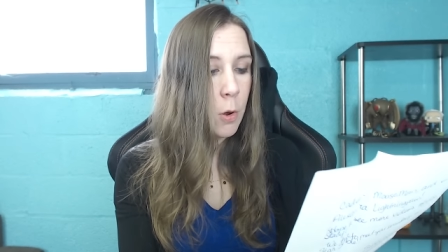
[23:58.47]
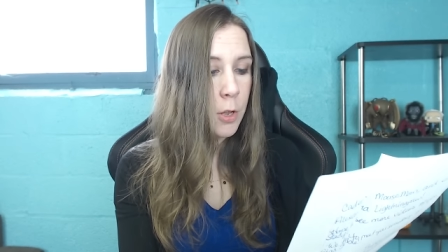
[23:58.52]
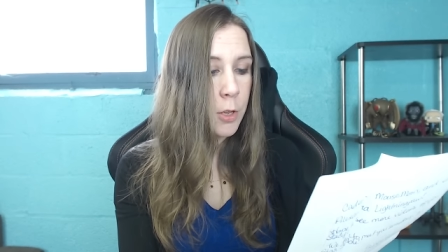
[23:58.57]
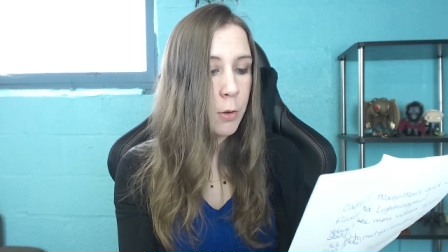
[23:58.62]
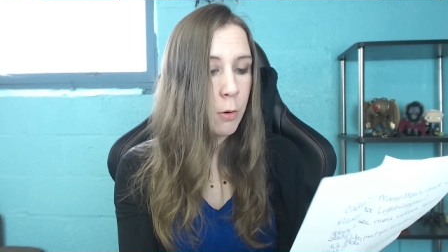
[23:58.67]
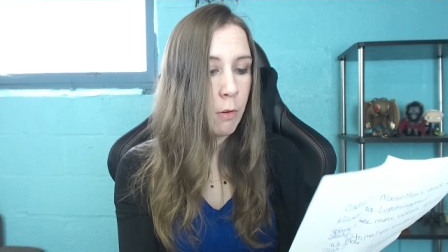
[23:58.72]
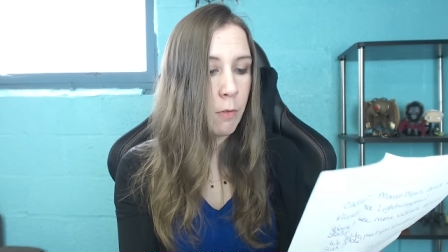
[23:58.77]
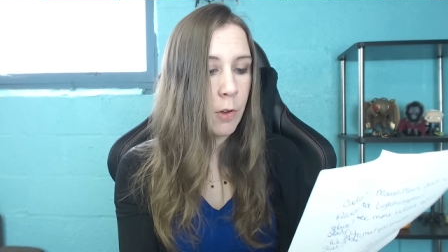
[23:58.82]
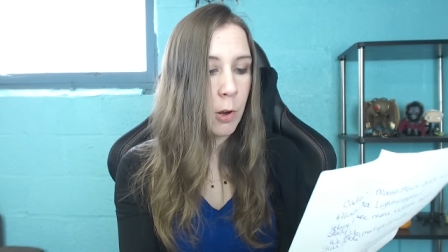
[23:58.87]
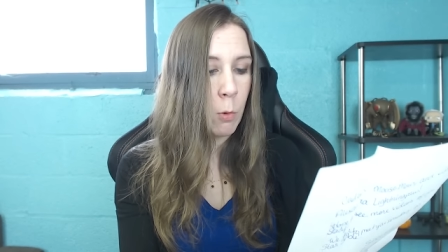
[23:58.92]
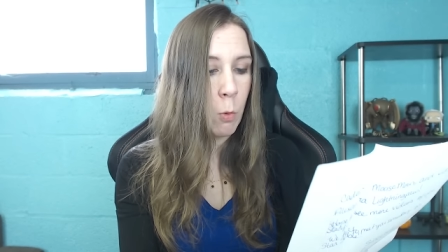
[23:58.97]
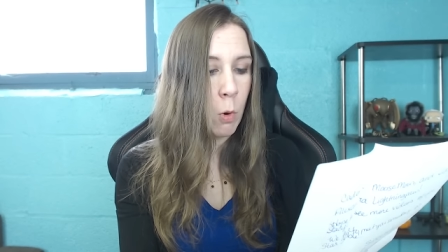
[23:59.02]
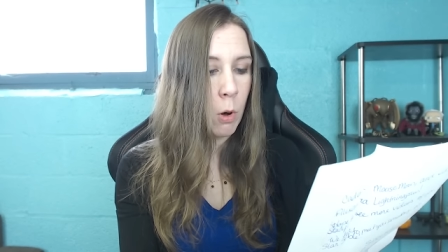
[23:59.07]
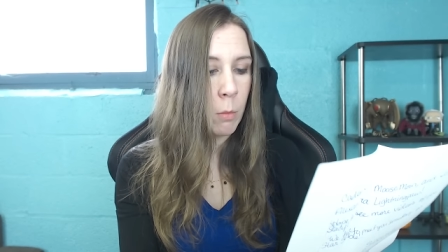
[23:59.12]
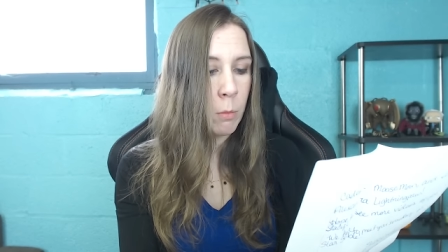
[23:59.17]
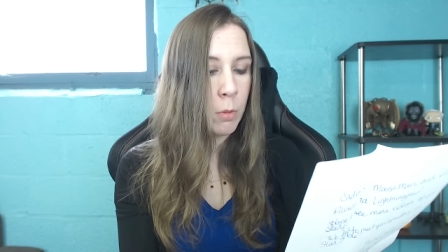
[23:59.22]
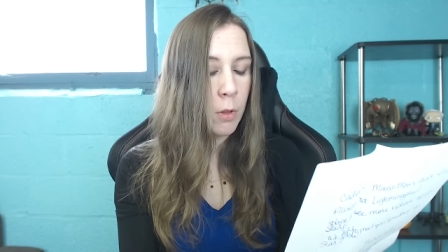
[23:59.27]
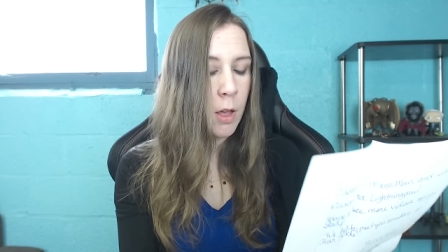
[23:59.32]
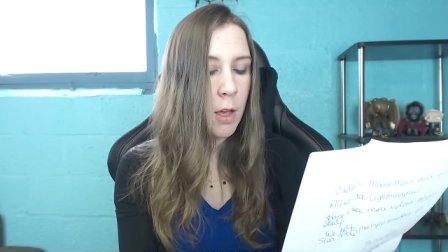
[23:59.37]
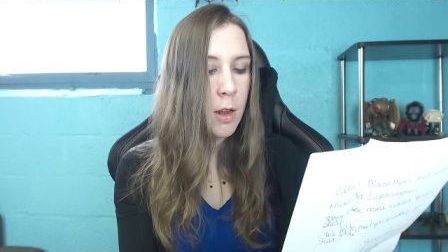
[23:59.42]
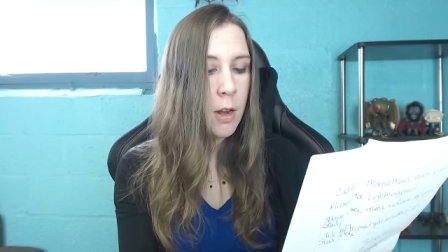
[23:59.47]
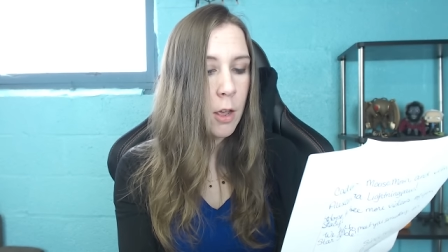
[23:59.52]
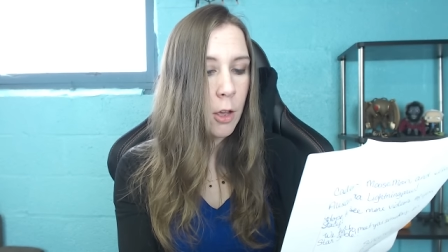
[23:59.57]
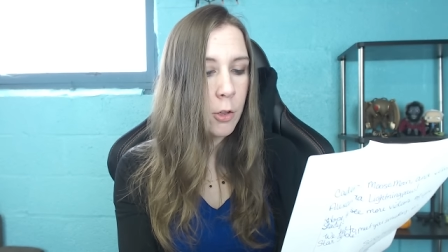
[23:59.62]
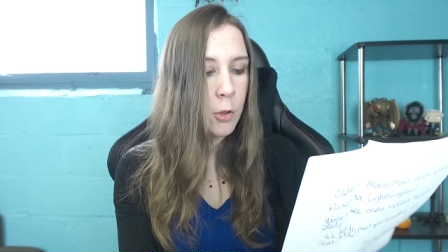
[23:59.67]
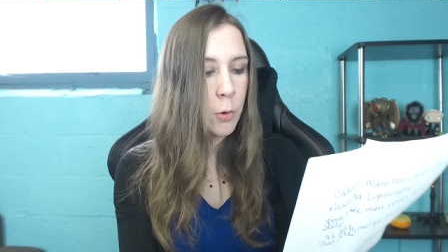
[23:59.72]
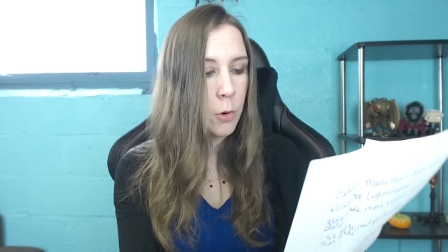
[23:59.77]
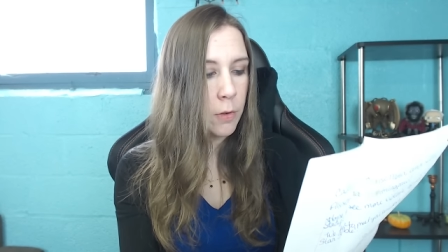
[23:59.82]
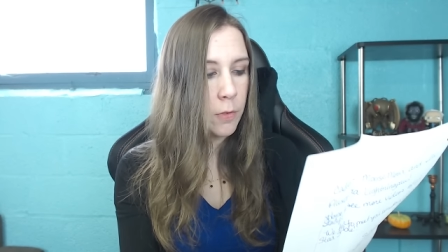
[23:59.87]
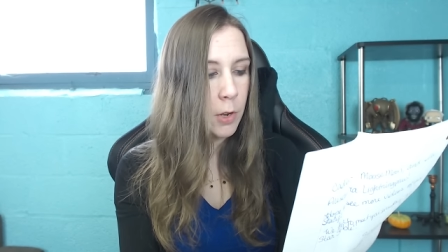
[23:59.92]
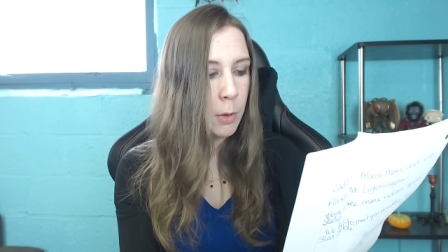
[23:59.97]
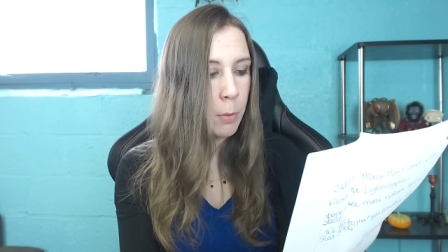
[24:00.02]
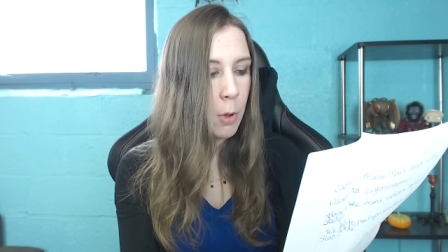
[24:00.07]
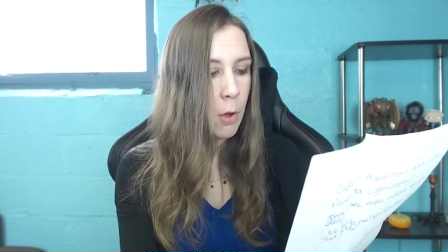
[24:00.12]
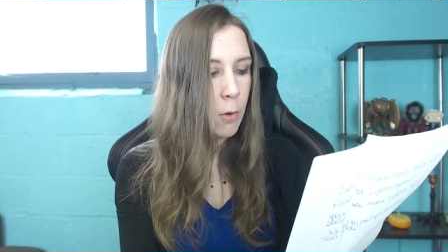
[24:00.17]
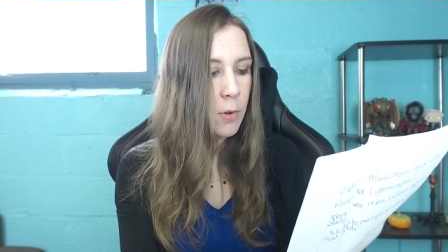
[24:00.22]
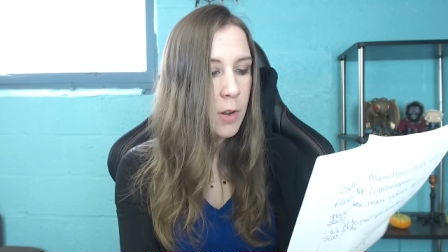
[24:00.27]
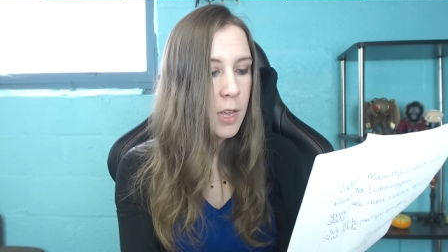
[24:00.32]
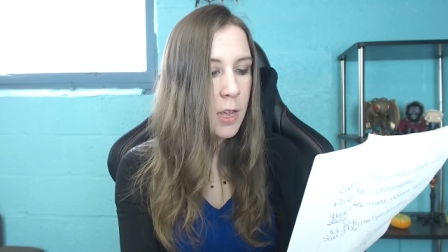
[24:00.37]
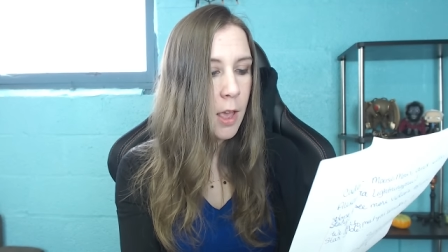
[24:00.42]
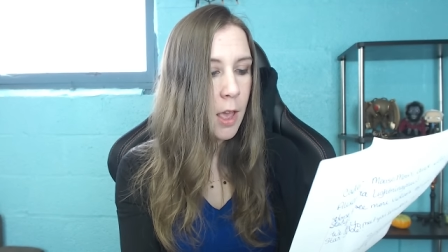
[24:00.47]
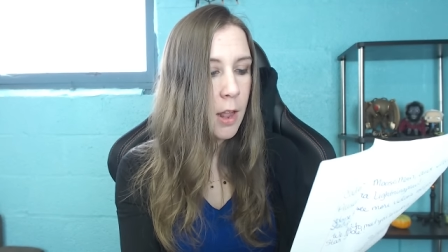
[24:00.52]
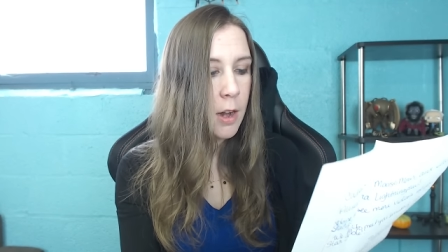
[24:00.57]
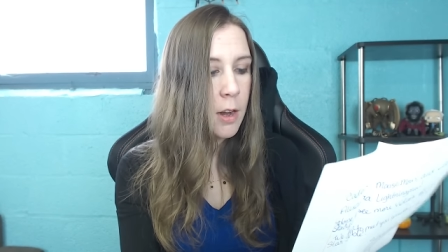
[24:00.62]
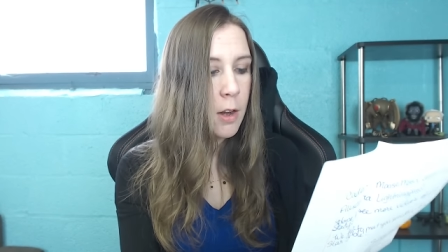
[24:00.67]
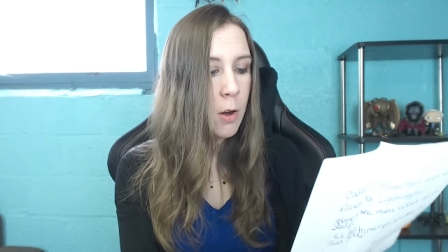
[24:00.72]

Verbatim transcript: a Jorvik Warm Blood, a Jorvik Pony, and an